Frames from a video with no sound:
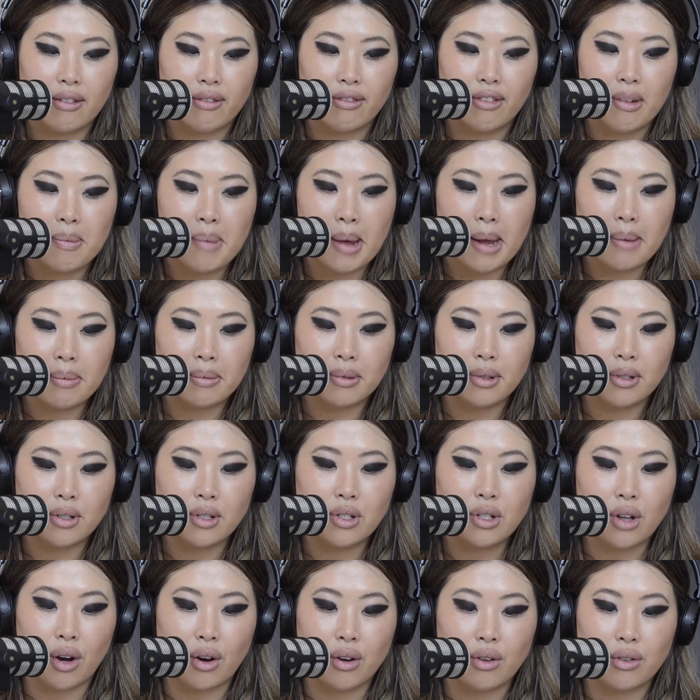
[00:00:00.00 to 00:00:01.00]
for people who
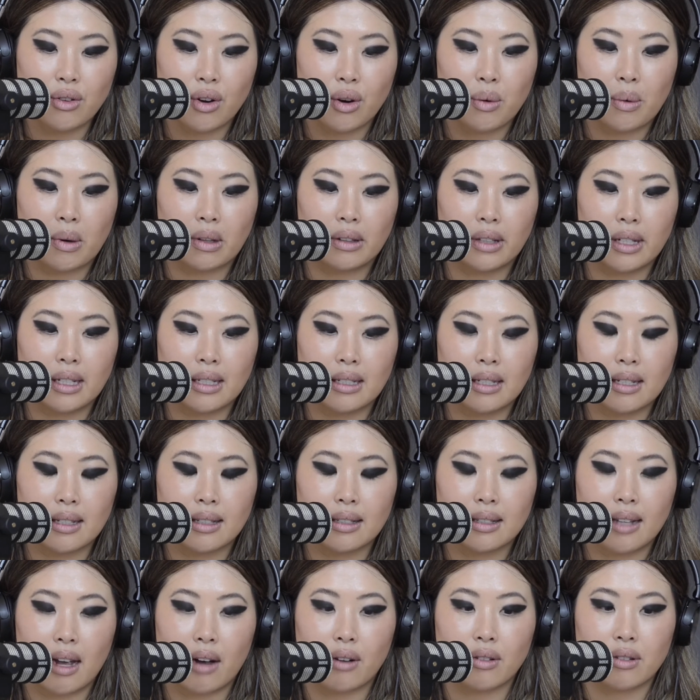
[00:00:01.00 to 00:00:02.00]
don't know what LinkedIn
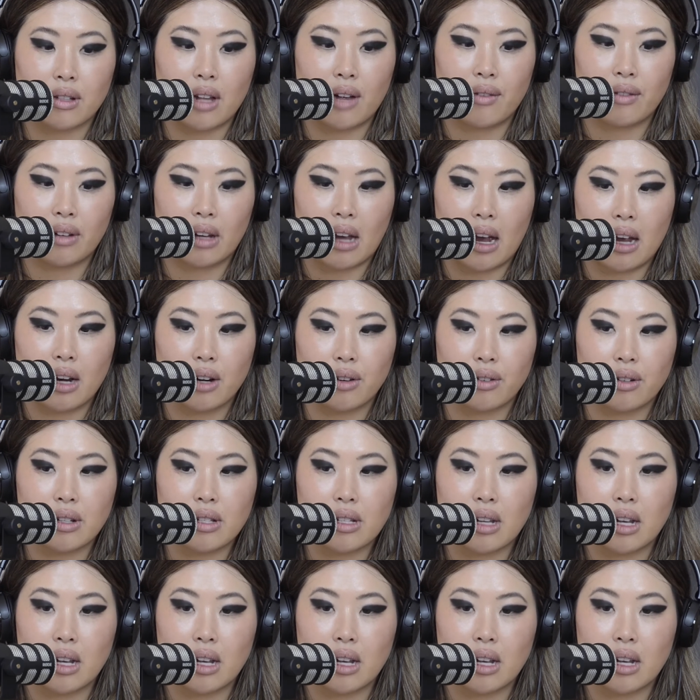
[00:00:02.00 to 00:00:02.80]
Sales Navigator is,